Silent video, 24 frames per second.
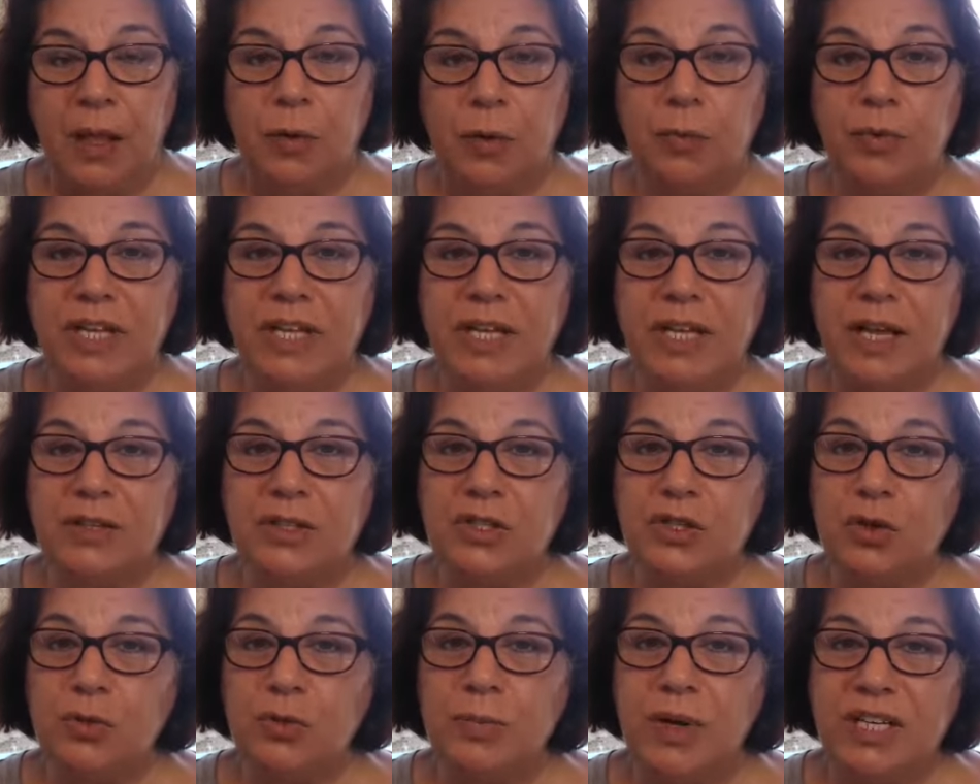We get
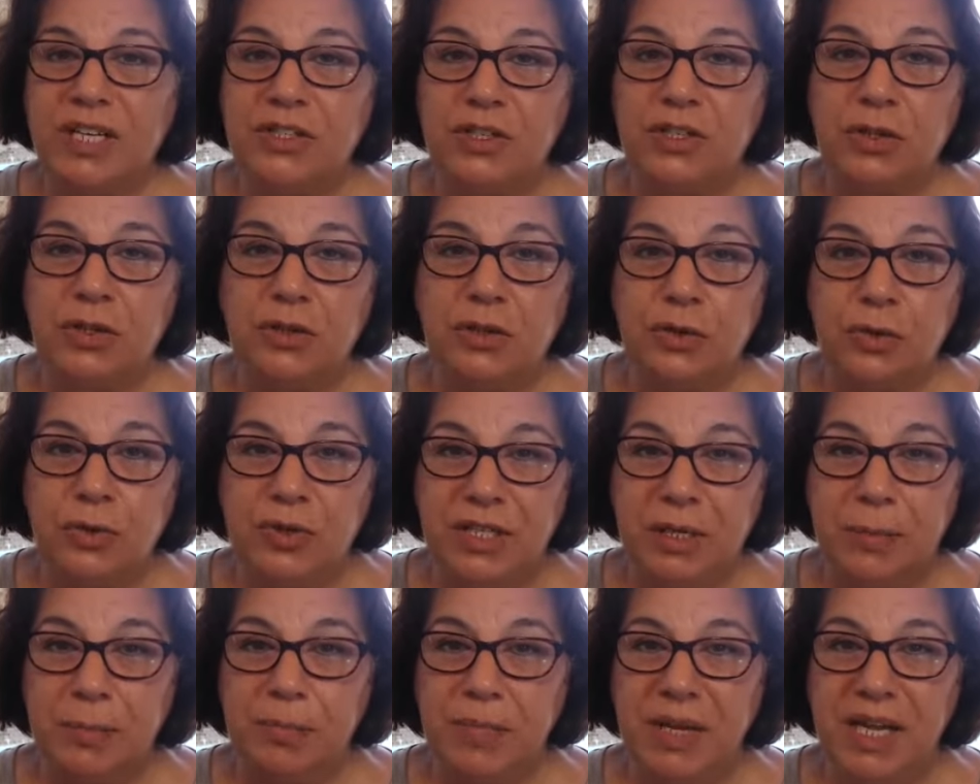so much into
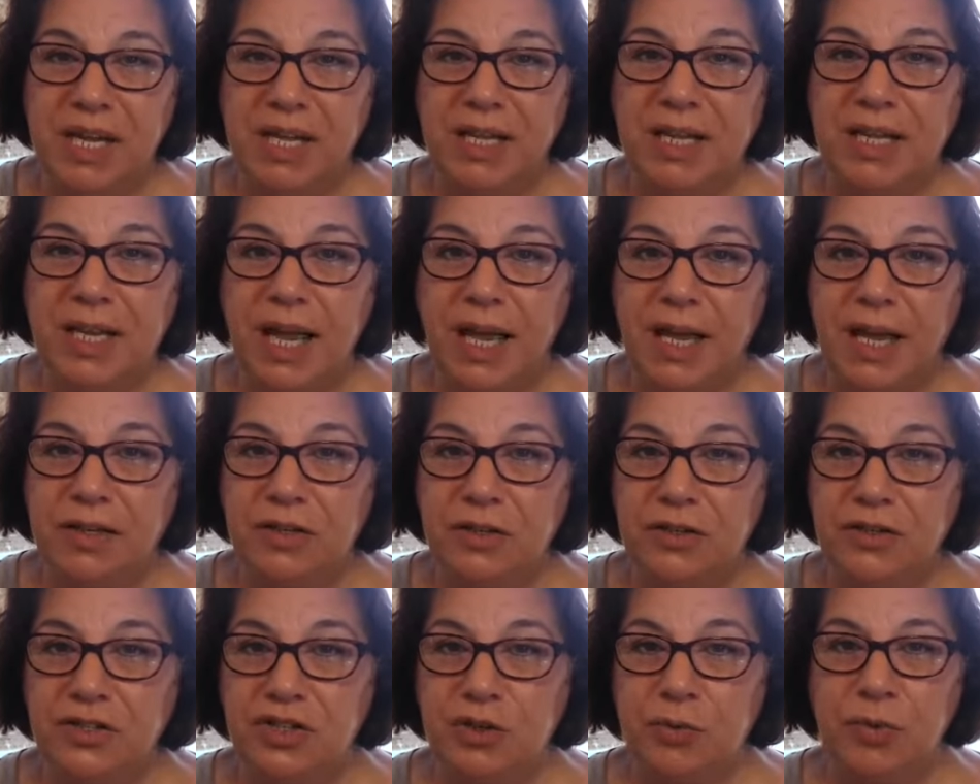the male
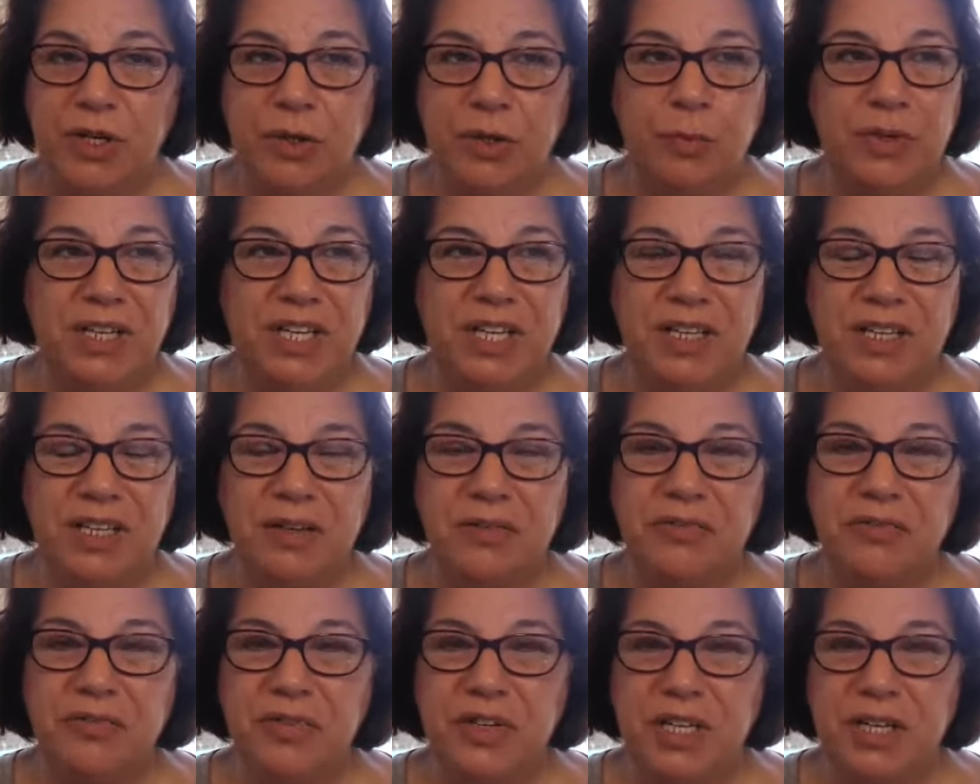energy where we
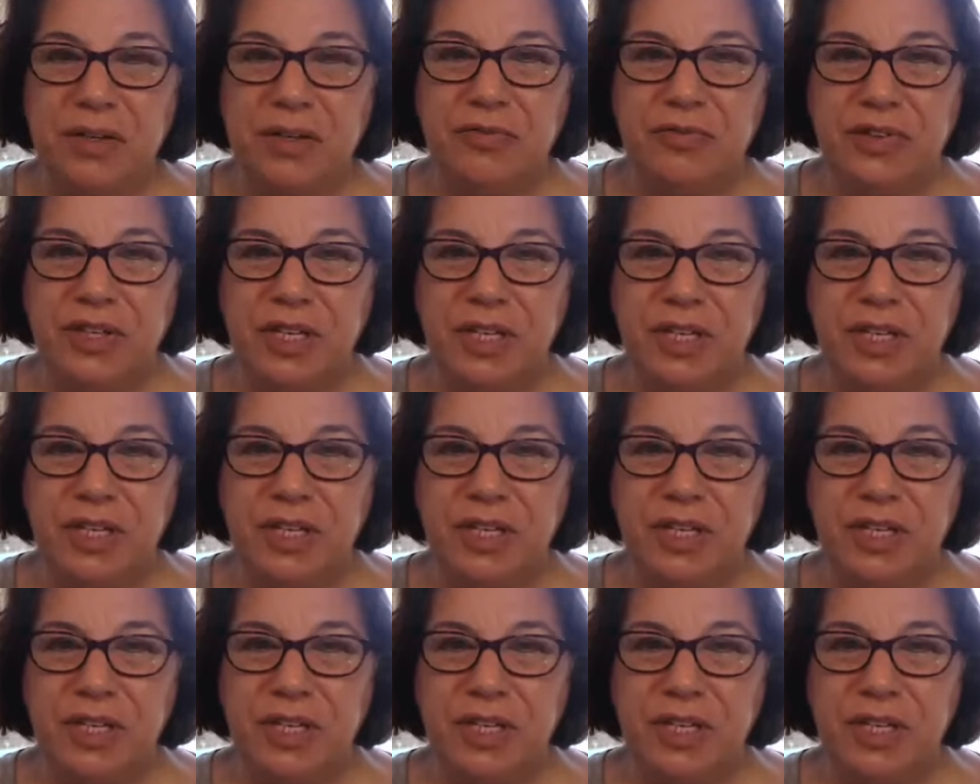give, give,